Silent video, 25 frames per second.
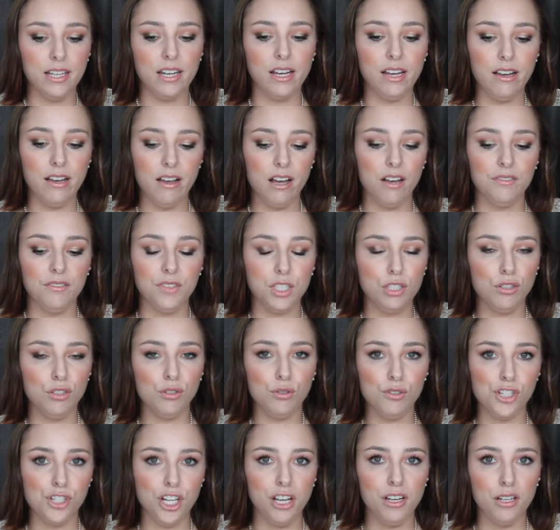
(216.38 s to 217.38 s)
I have the
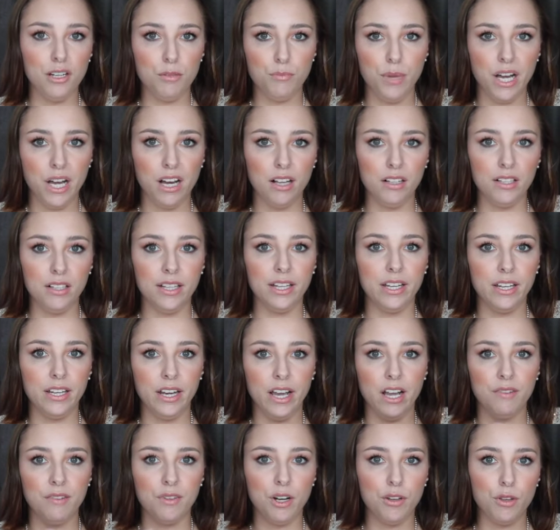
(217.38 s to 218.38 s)
So Jaded palette, and
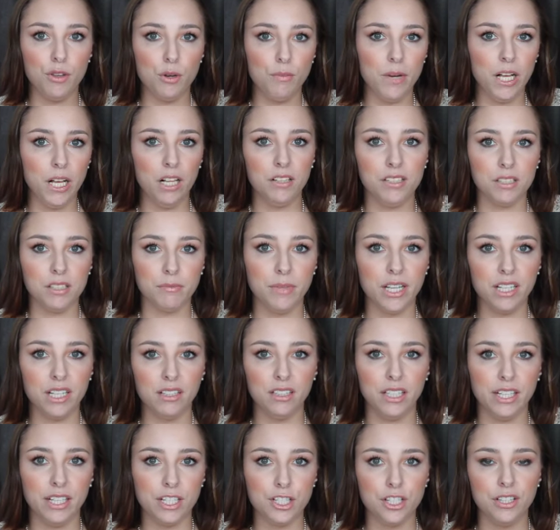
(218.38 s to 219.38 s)
I have other palettes in my
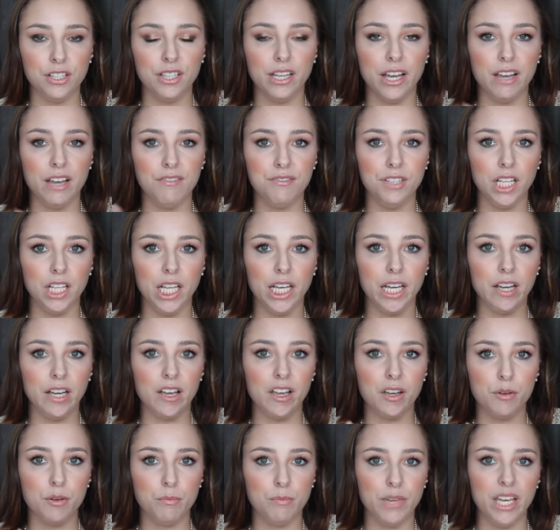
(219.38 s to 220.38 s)
collection that I feel like
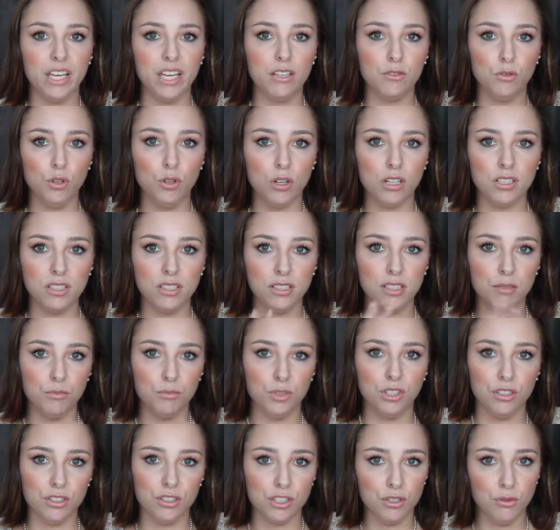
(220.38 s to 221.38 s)
I could make look
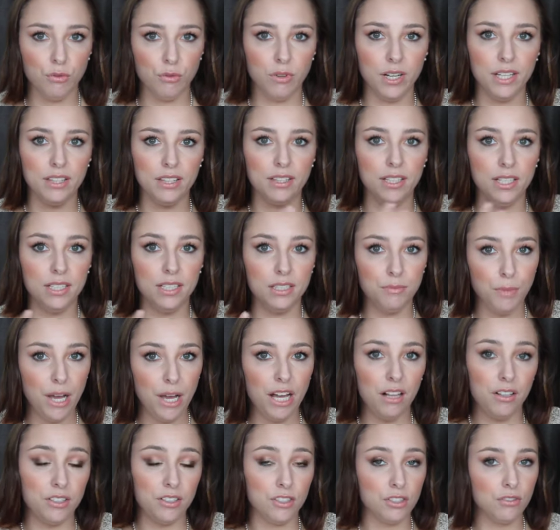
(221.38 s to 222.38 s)
similar to what these
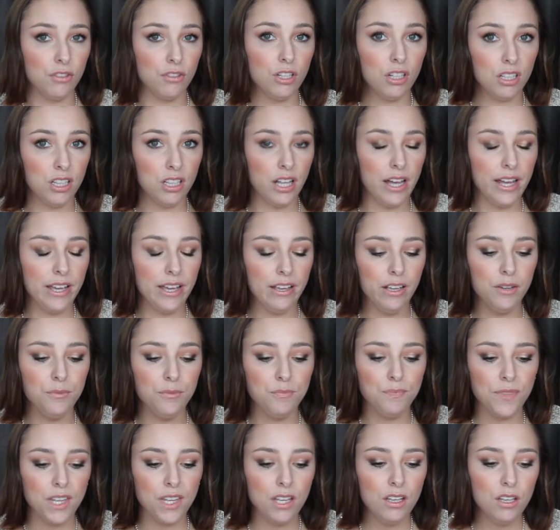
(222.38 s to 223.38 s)
palettes look like.
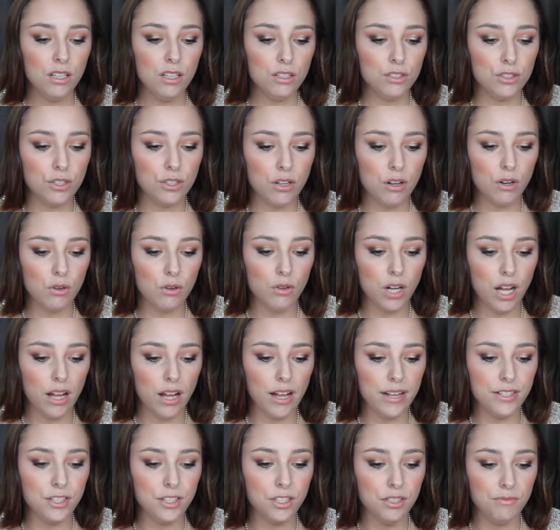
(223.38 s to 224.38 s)
So
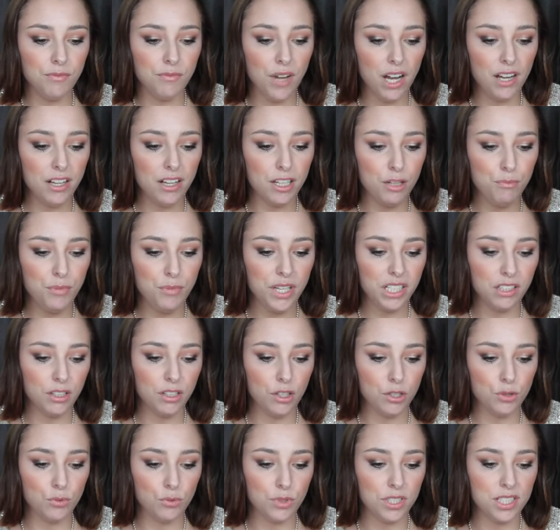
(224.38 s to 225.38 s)
I'm not going to pick
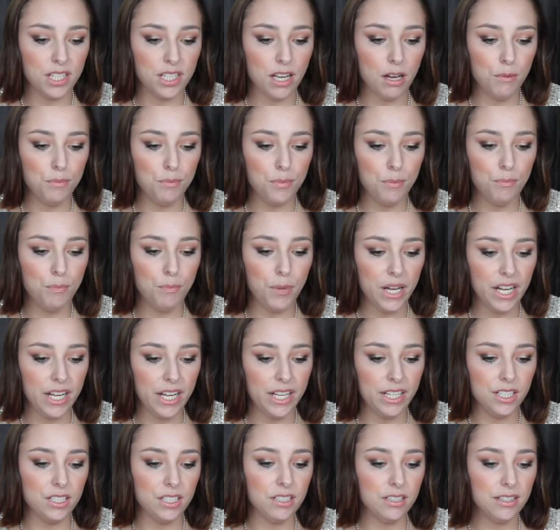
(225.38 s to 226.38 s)
those ones up,
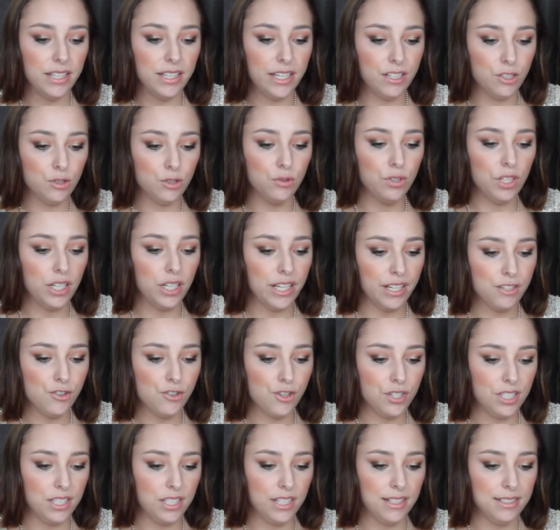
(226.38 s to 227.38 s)
but they do look
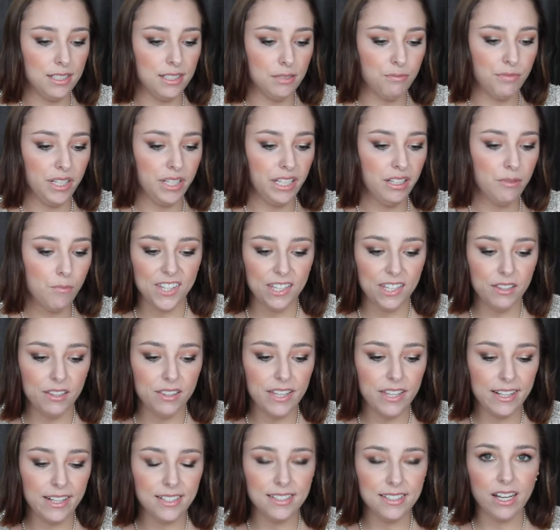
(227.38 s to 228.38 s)
interesting to me.
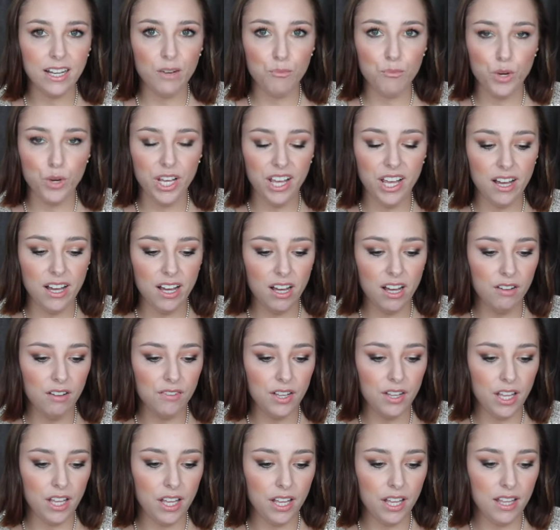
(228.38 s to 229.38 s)
Next up we
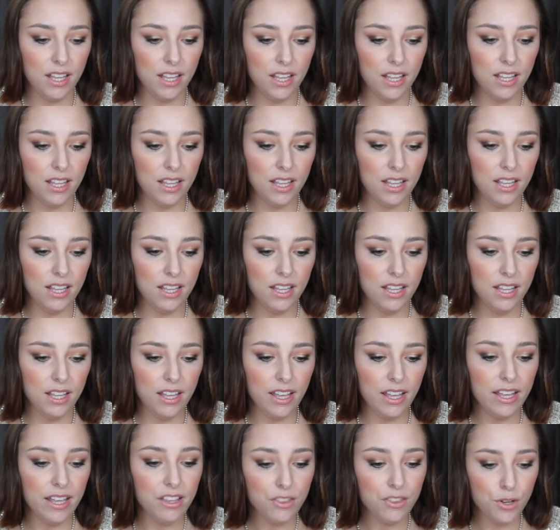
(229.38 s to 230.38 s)
have
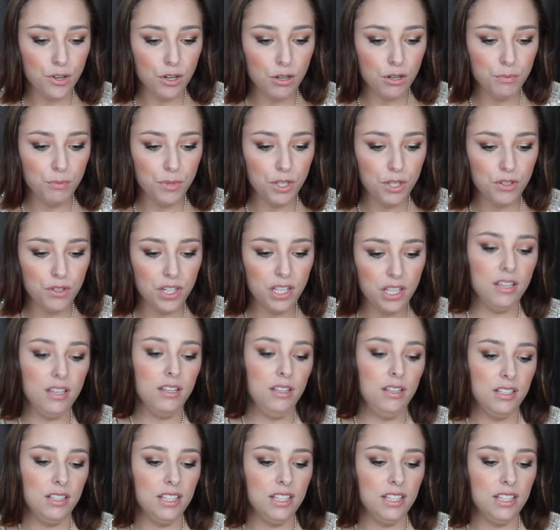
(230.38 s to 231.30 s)
Aether Beauty,